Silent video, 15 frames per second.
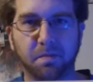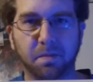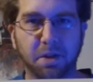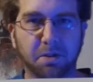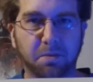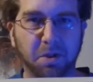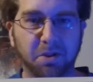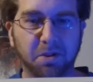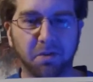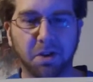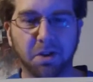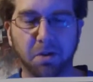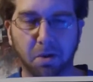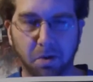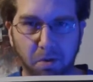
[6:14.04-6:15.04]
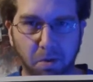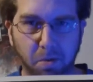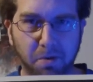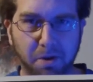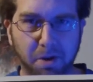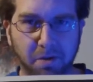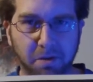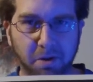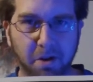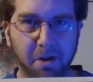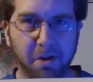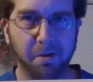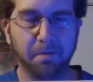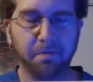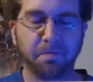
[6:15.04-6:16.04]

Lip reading: expensive than the normal cover A.